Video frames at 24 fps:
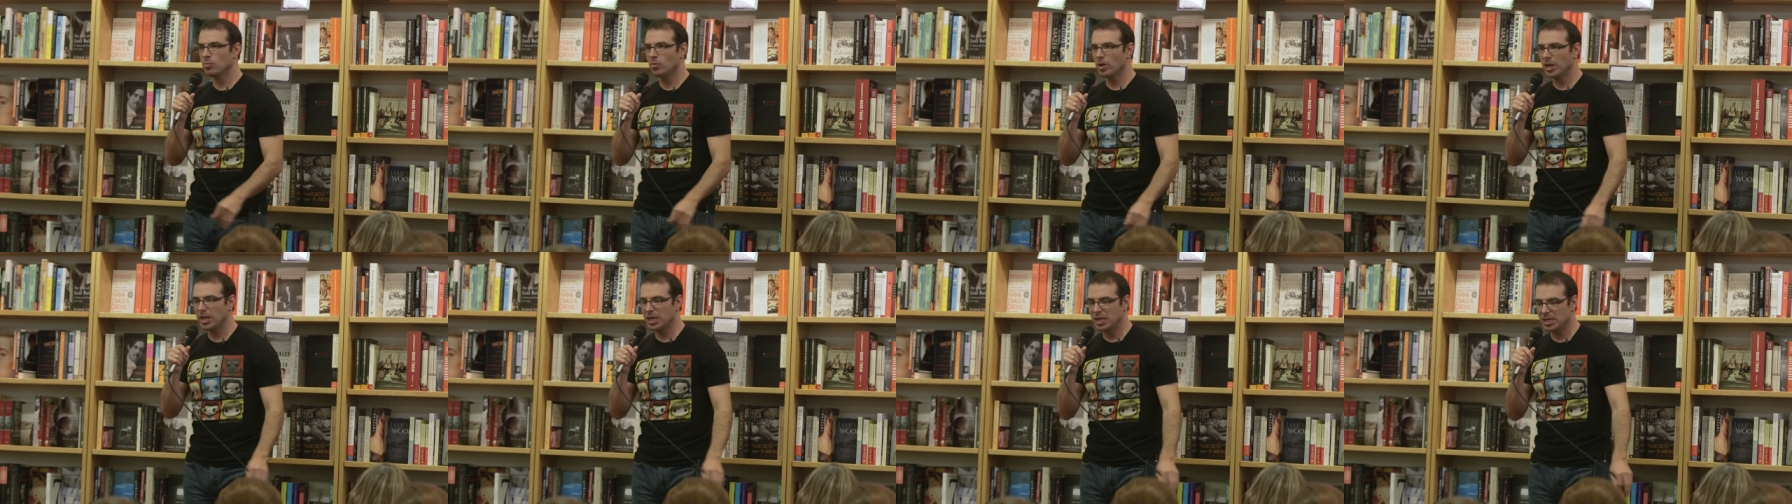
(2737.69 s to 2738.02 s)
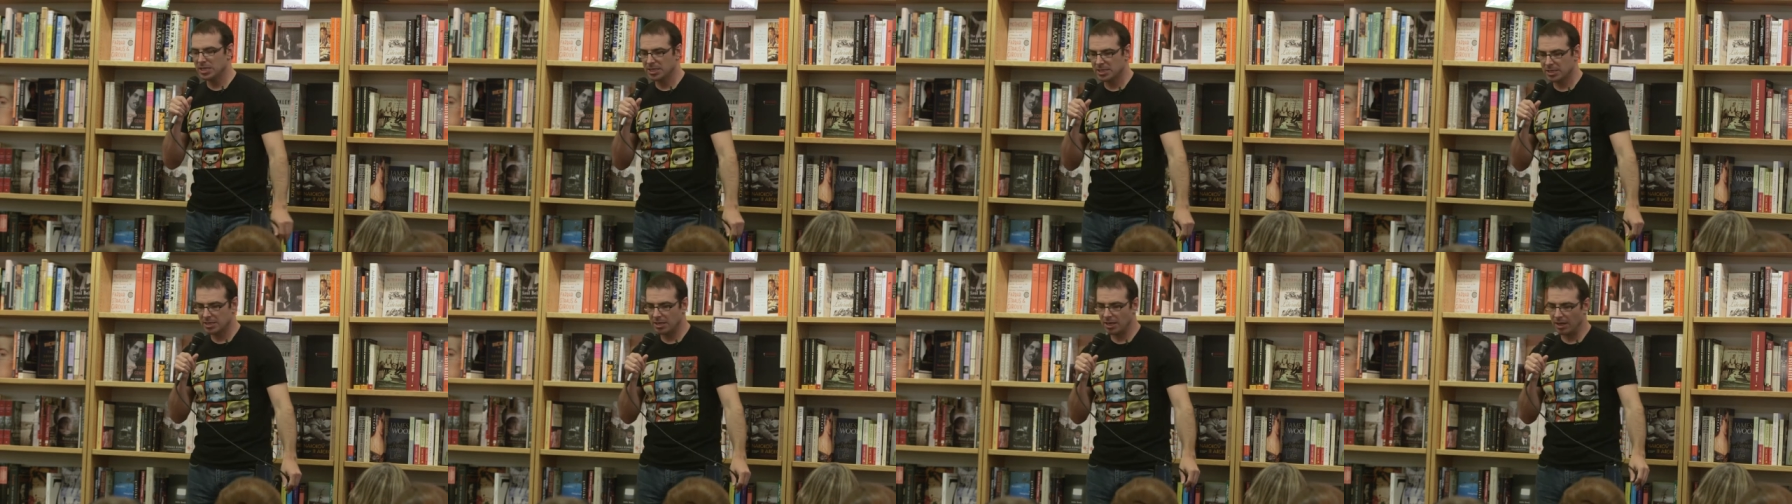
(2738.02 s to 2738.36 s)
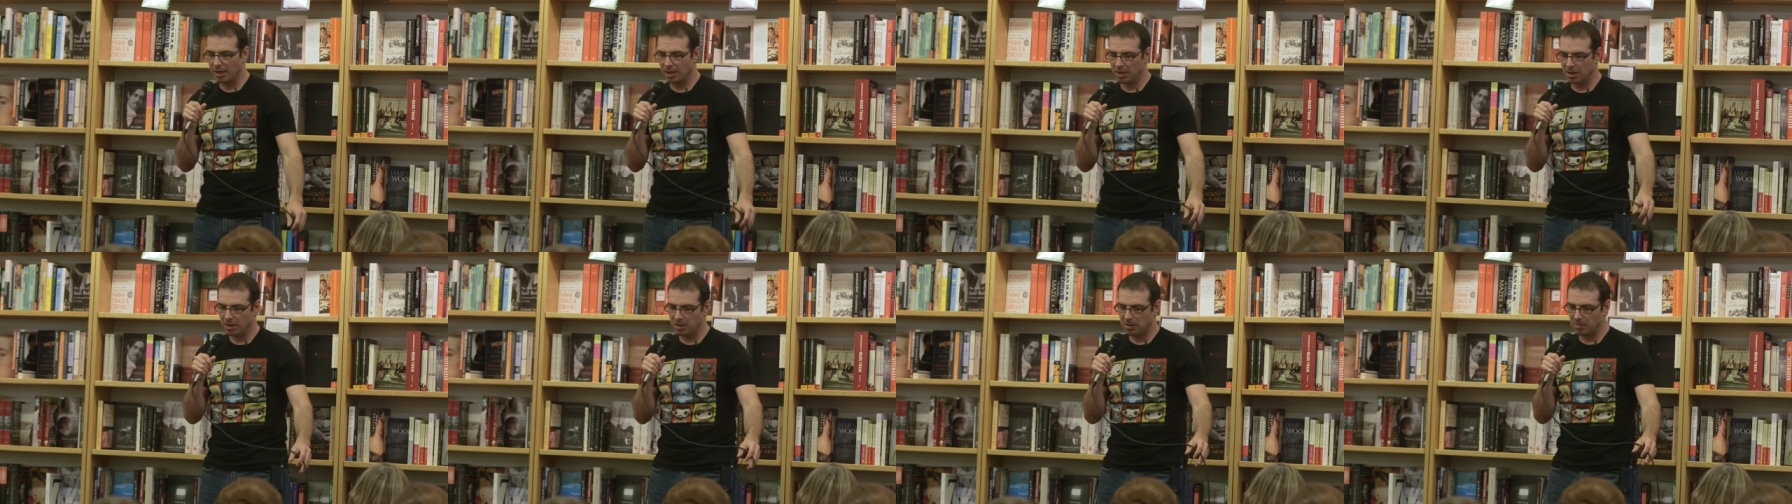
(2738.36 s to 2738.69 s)
ways
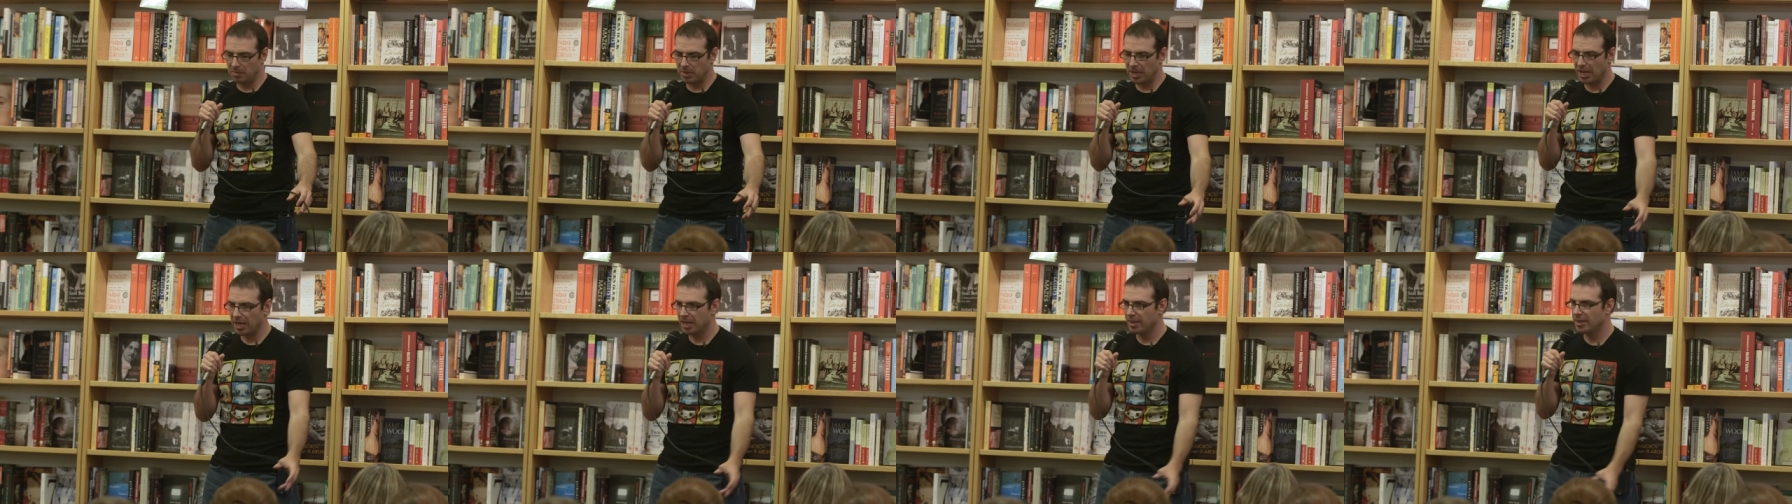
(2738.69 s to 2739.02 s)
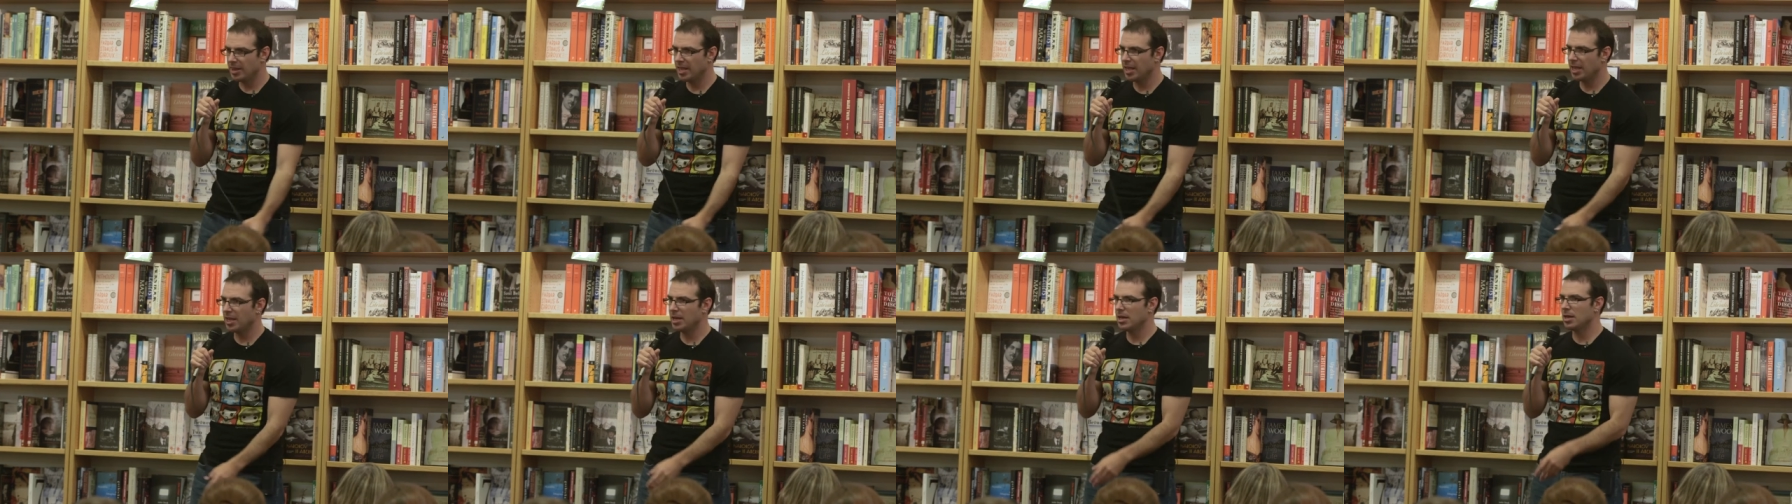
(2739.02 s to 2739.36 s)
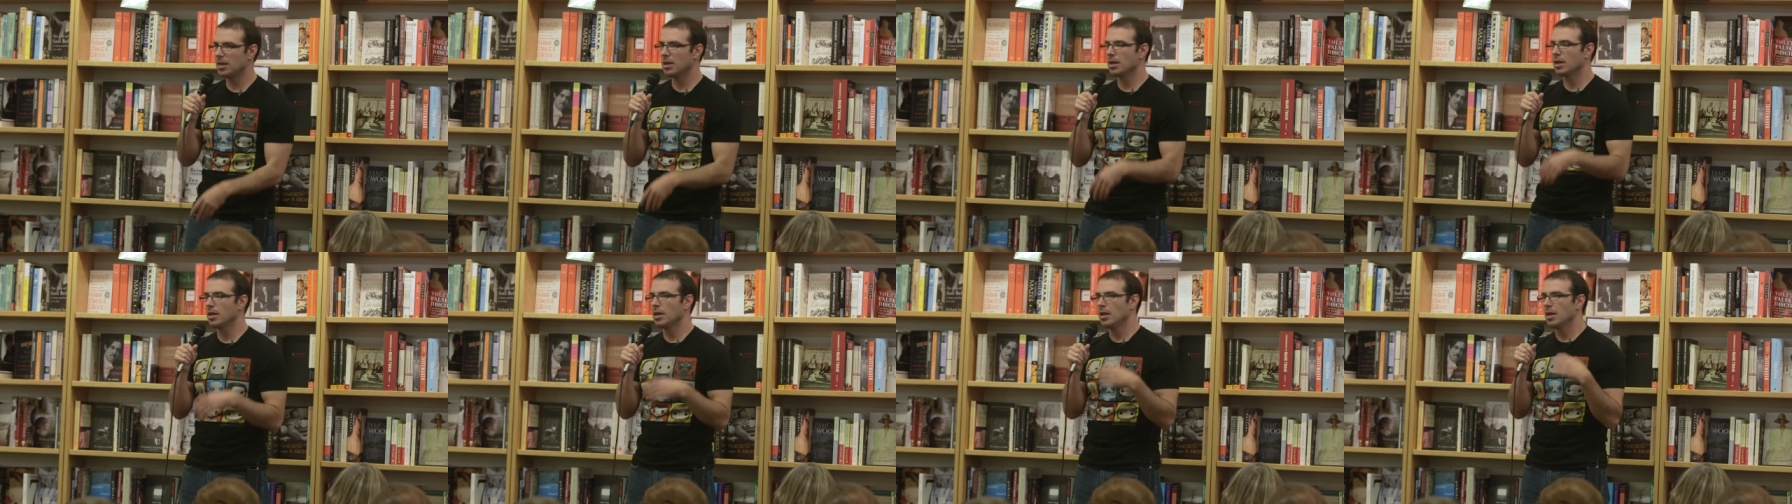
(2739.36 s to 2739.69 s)
um, and
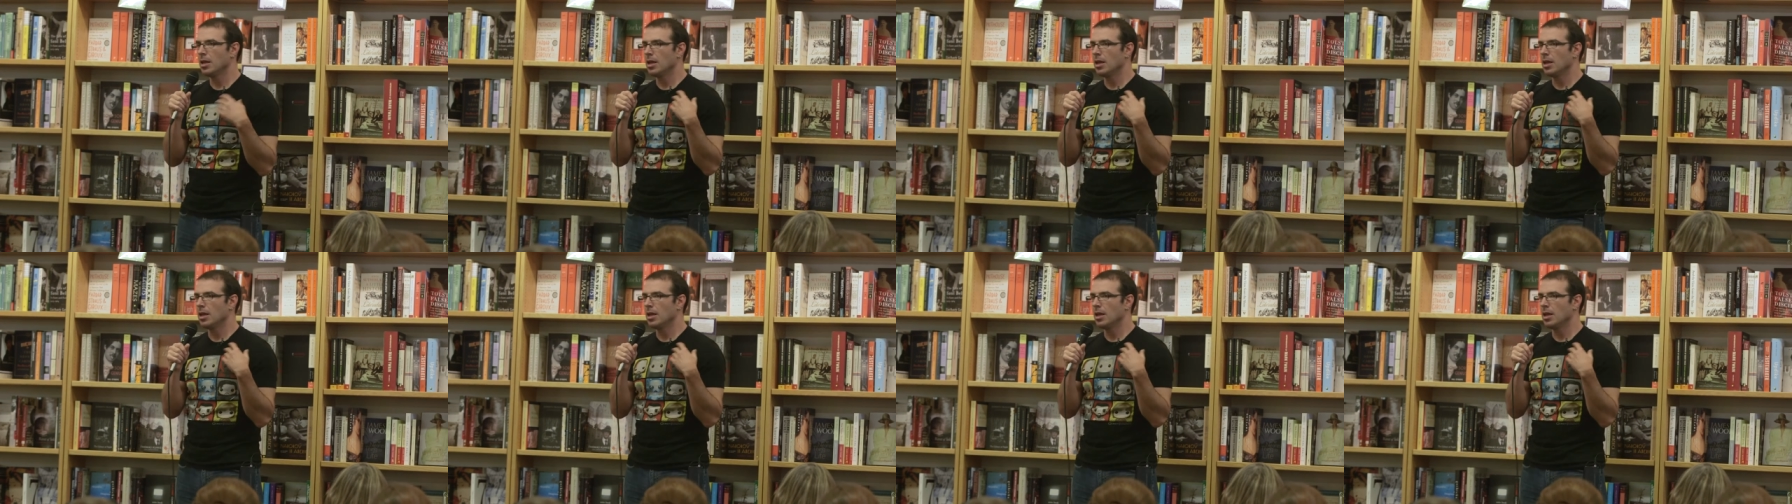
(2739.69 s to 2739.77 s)
then